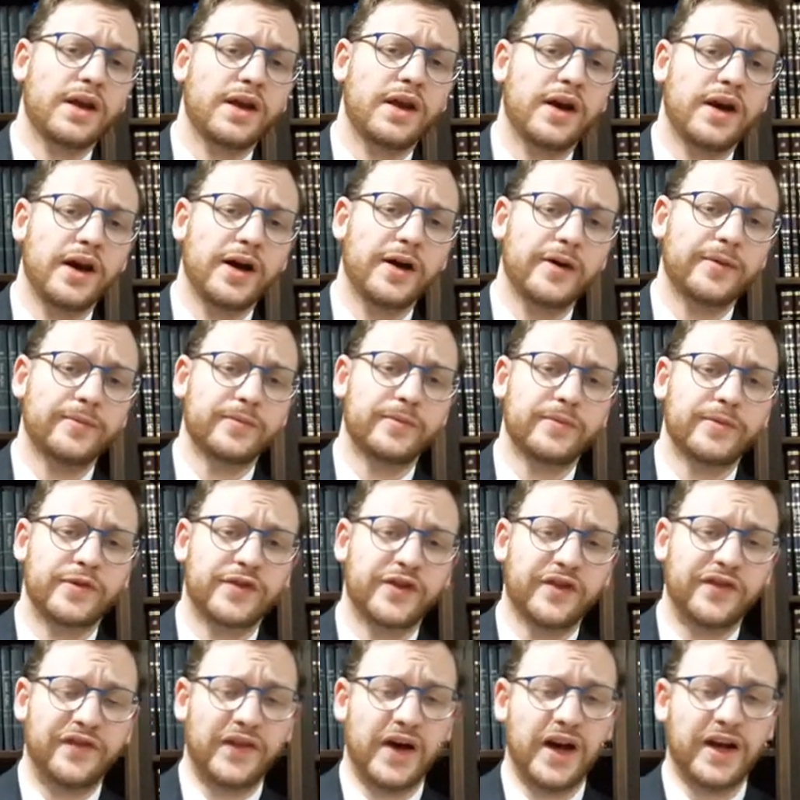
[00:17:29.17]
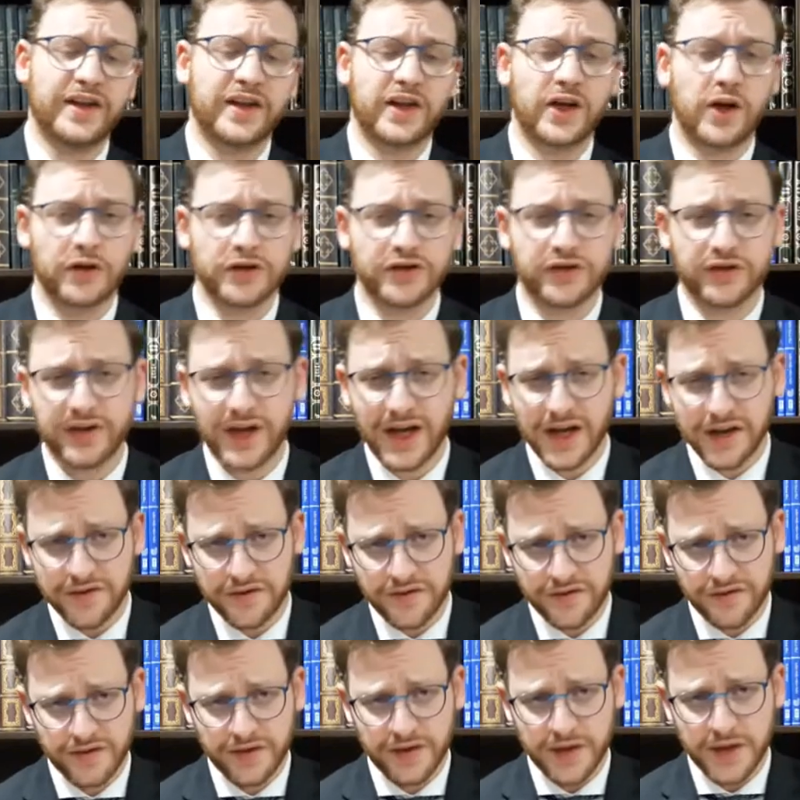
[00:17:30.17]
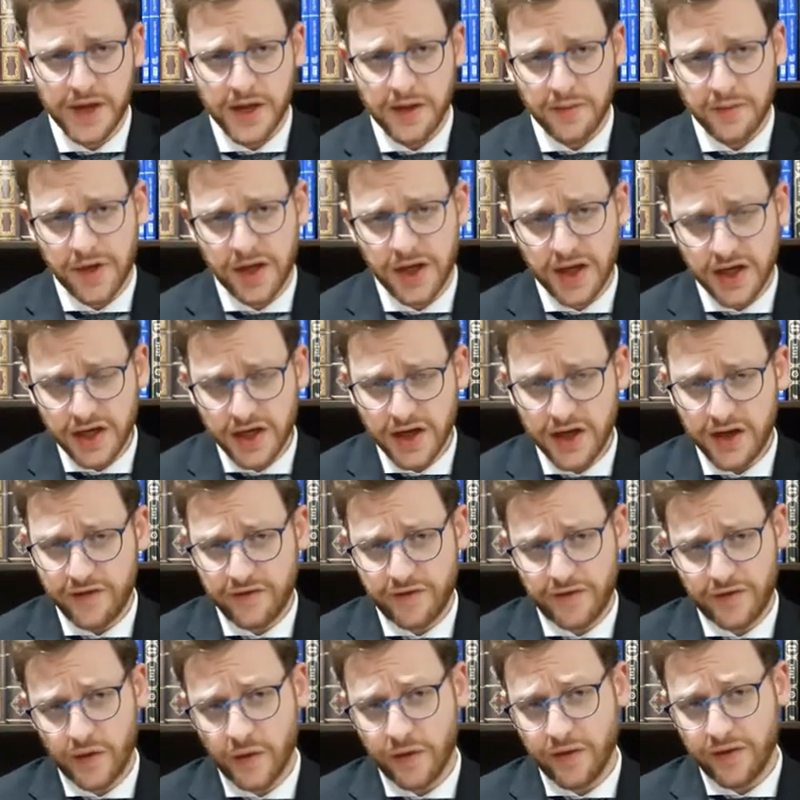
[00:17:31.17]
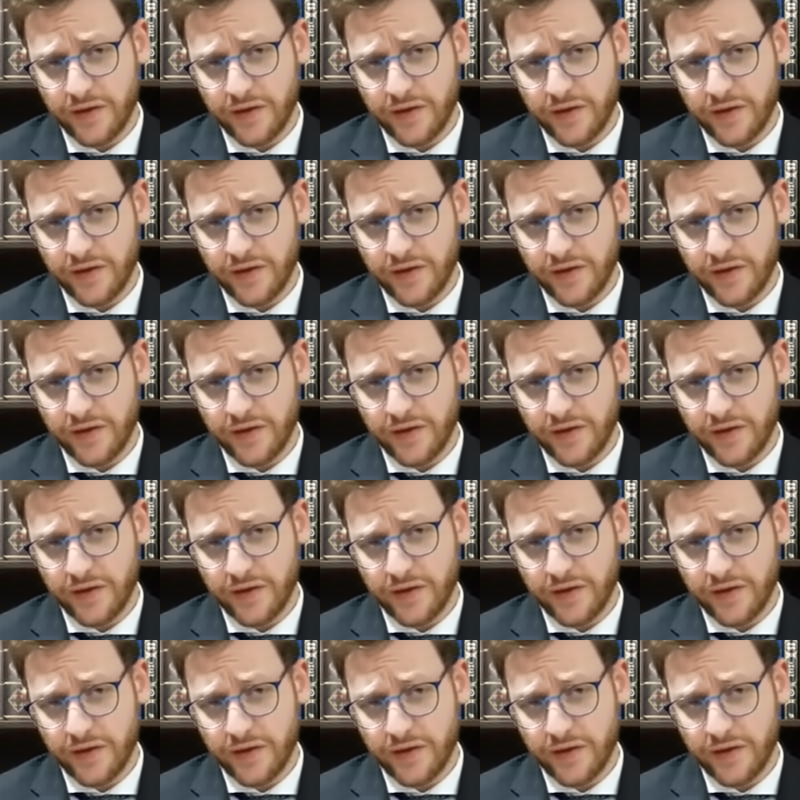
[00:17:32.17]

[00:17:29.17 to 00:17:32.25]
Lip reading: to find a kosher knife. Meaning, if